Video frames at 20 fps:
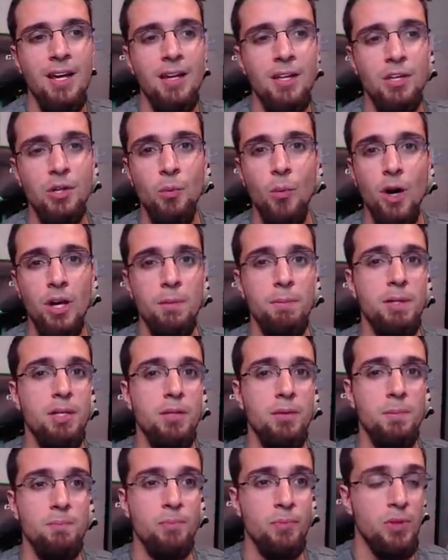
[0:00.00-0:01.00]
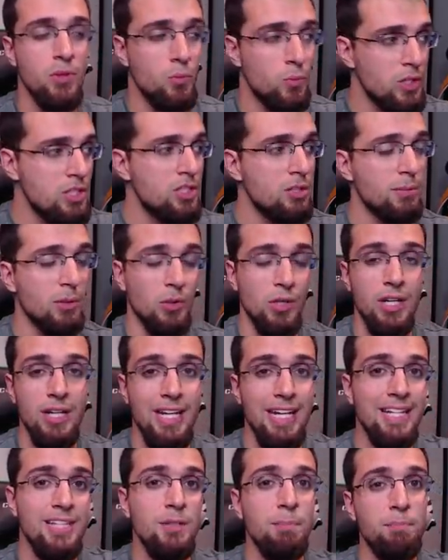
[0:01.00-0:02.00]
You want to be reasonable.
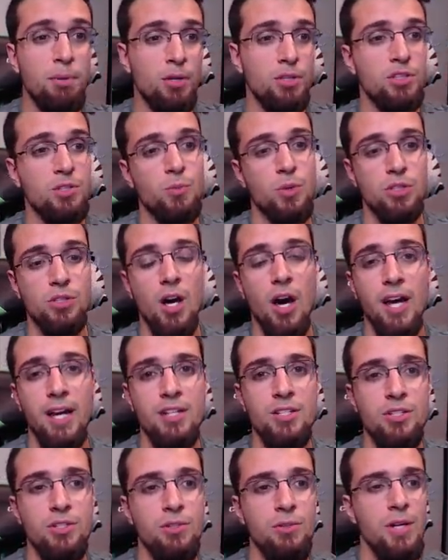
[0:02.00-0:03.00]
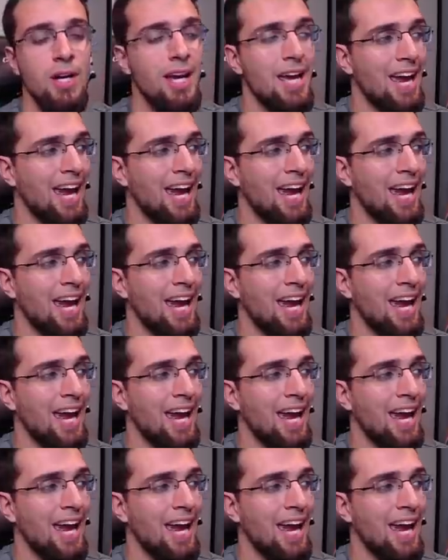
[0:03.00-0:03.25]
It is a person we're talking to